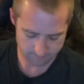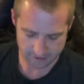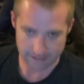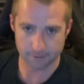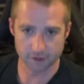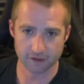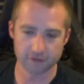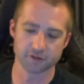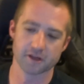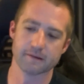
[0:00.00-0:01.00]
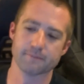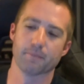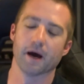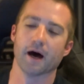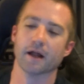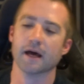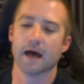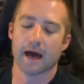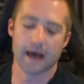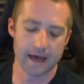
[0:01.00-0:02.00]
Slap on the wrist for Timmy. But
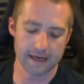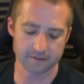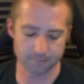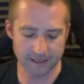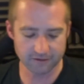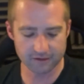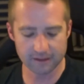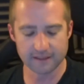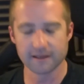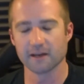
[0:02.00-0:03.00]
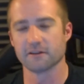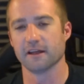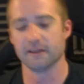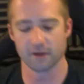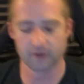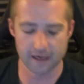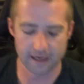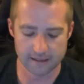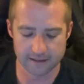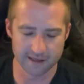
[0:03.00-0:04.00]
it's basically in the
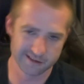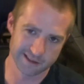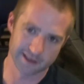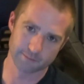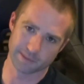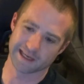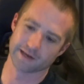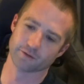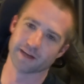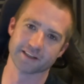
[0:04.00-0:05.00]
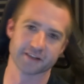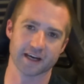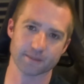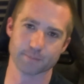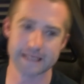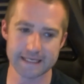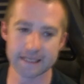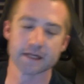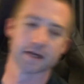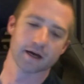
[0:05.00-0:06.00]
UK, £99.99p,